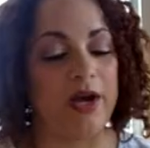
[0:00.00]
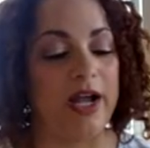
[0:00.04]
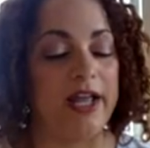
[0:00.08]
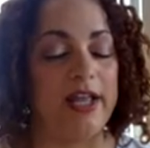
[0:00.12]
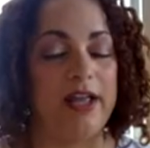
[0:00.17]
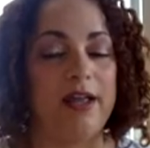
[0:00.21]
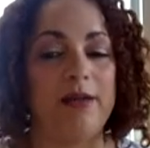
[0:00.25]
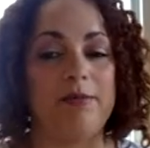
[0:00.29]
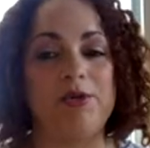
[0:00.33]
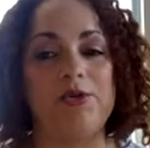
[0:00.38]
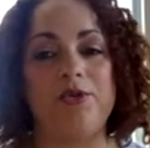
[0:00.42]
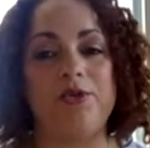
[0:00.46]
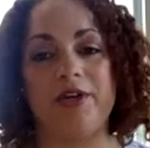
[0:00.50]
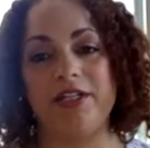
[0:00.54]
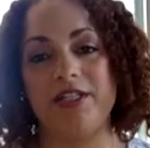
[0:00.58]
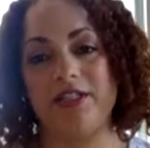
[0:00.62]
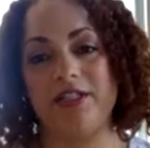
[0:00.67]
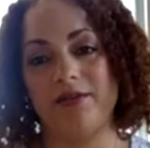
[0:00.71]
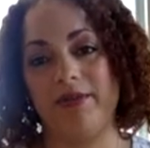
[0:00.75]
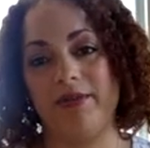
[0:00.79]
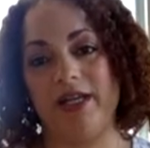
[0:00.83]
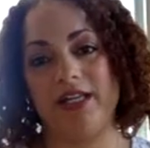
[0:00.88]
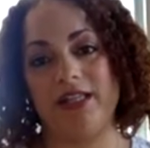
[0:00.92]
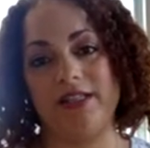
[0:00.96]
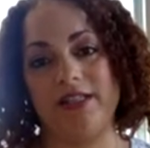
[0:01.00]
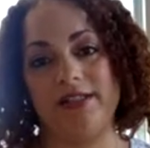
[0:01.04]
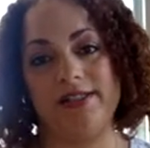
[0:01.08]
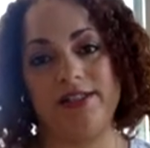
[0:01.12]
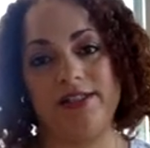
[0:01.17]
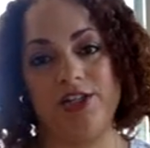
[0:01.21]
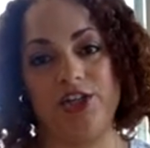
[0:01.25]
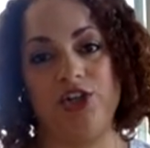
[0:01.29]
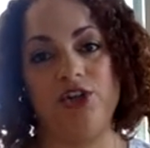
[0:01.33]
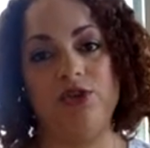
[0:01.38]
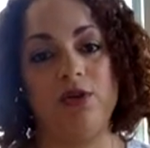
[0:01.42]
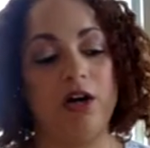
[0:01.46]
I am going to make this a
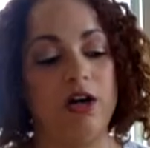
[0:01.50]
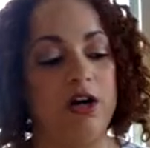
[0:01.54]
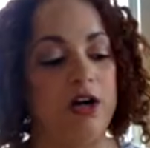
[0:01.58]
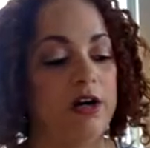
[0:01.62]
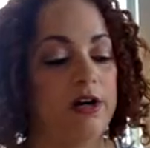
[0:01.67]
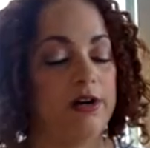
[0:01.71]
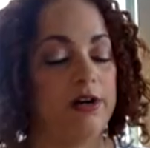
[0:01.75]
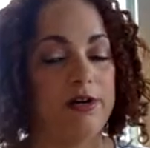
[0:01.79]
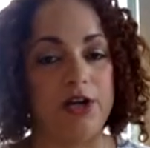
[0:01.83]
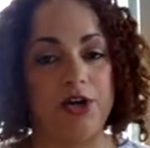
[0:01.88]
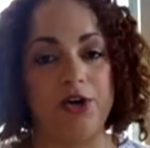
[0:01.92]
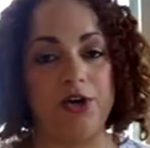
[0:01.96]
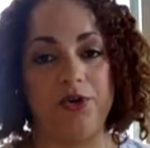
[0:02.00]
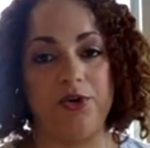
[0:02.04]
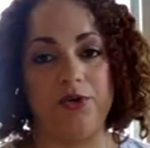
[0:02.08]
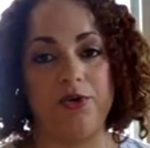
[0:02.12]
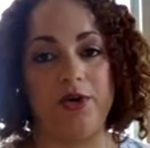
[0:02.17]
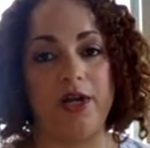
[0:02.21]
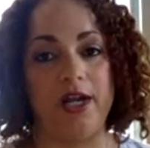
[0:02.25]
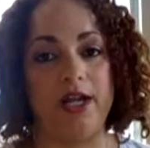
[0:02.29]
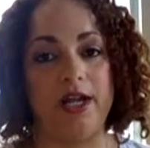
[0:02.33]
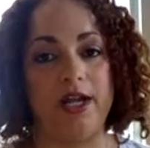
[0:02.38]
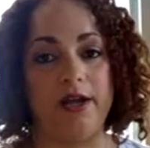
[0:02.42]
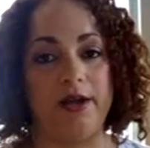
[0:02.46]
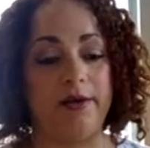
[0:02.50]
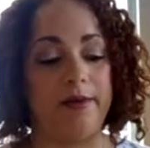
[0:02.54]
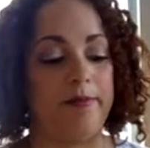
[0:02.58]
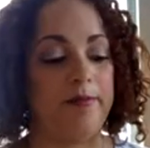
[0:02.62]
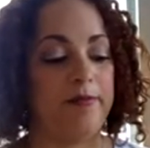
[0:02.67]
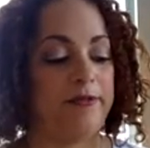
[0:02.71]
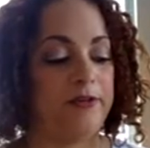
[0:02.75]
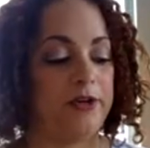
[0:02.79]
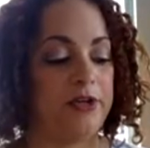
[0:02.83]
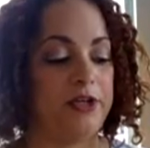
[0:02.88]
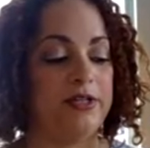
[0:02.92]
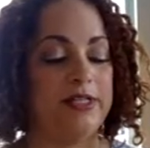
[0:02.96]
QR code um,
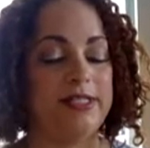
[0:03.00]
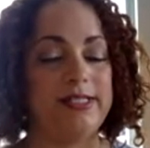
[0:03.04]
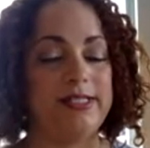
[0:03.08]
for you to